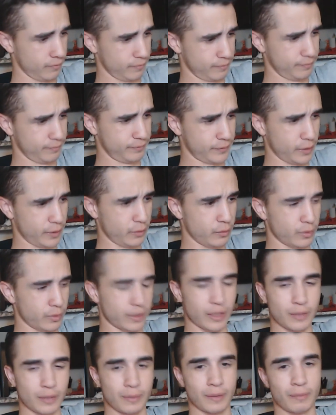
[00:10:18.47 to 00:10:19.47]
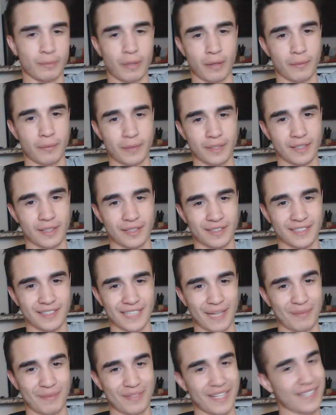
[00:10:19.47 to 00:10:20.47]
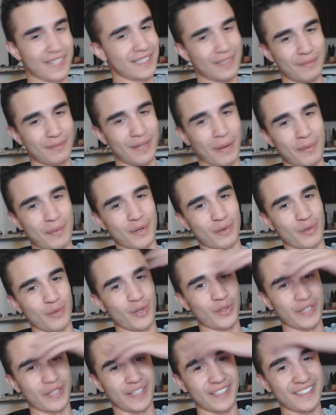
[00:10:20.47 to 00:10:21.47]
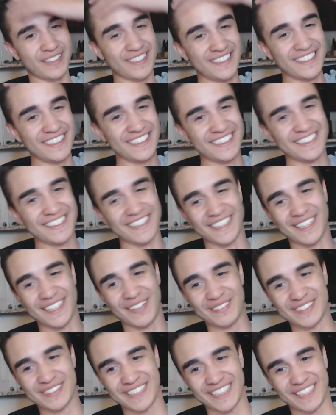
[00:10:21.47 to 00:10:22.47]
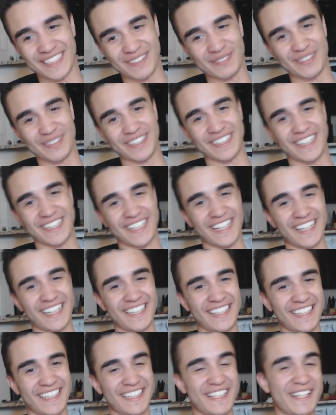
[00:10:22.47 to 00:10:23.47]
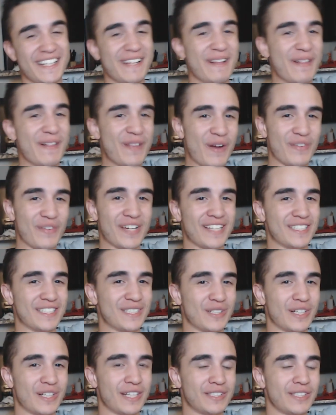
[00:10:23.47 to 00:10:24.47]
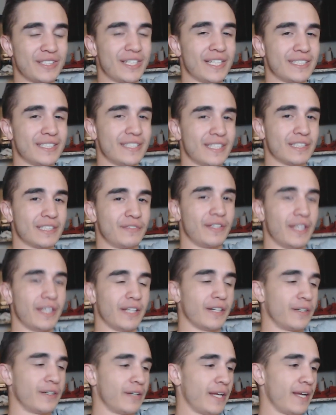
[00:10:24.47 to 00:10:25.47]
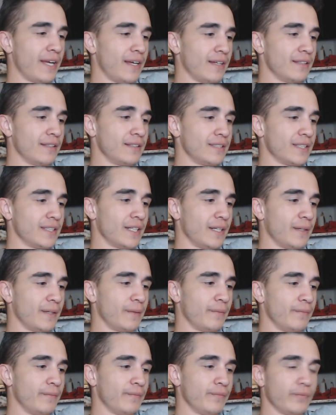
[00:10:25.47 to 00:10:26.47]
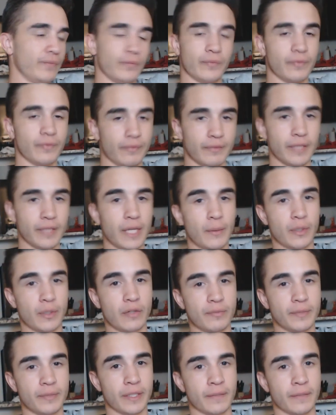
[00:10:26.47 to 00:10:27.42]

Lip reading: Ooh, excuse me. Probably be the same day because I want to roll here. You know what I'm saying? But hope you guys enjoyed. I'll see you guys in the next video. And yeah, we'll go from there.